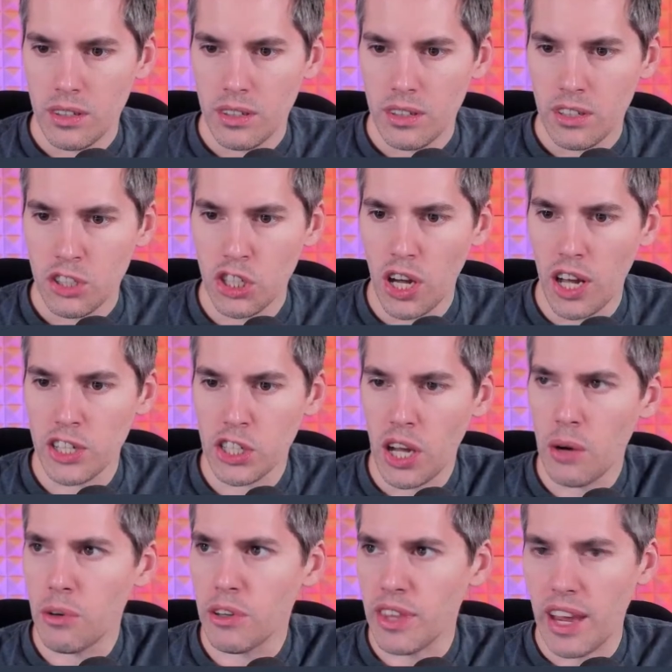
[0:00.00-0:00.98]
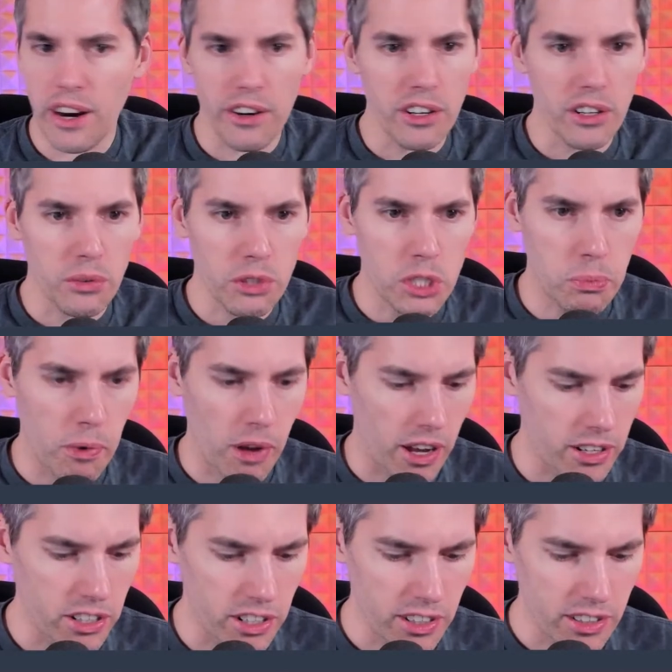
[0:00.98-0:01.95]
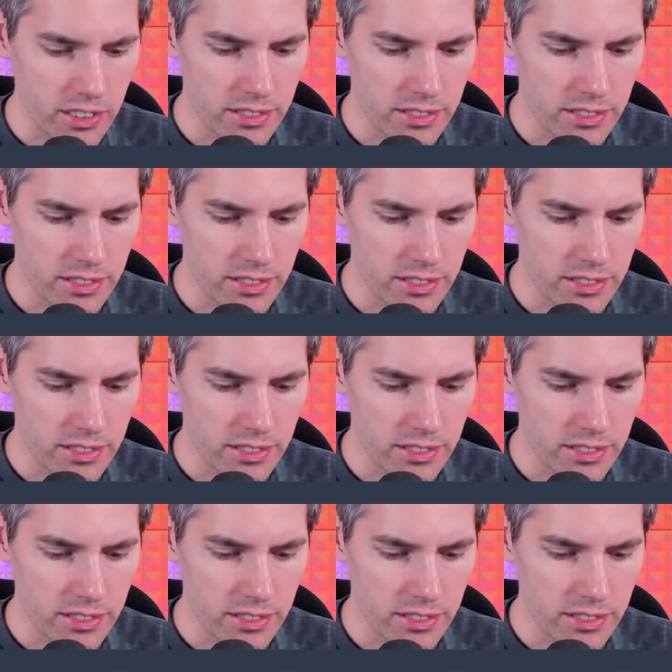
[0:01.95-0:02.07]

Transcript: Jaja with Aerial Responder.